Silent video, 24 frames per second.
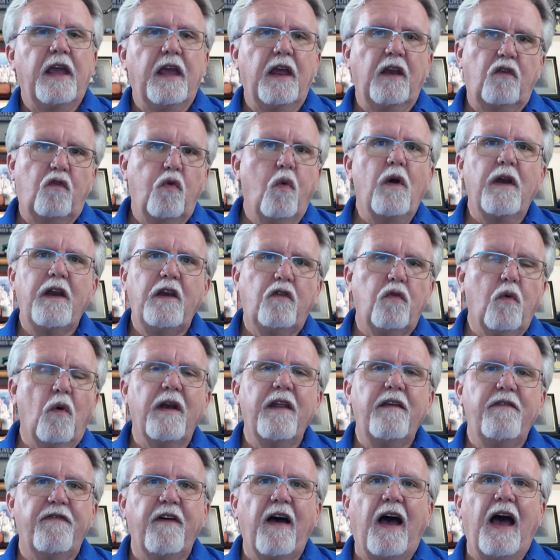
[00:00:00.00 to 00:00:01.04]
In
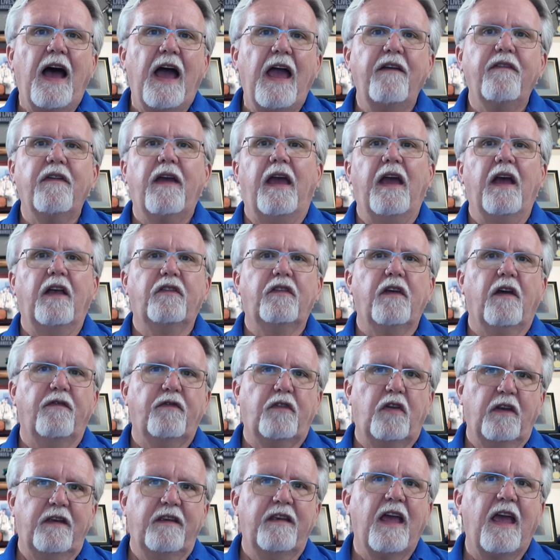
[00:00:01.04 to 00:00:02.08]
2025, as
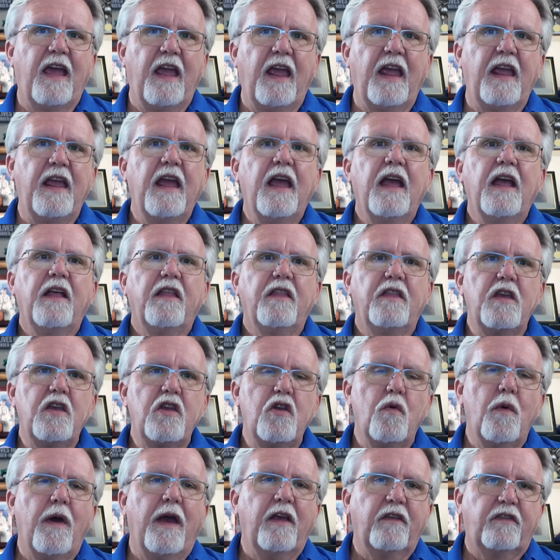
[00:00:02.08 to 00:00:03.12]
of today,
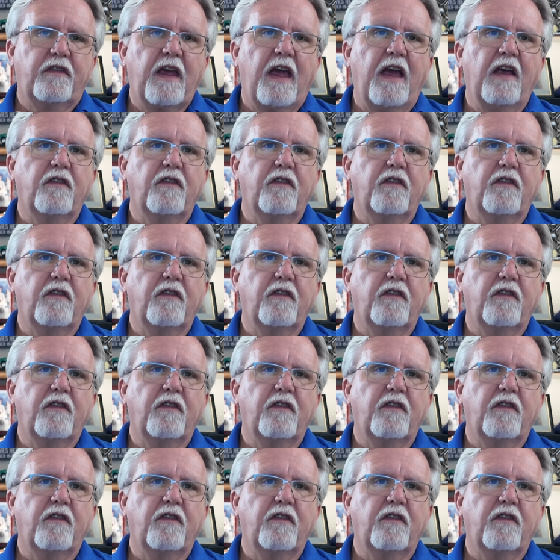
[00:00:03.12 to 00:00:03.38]
the U.S.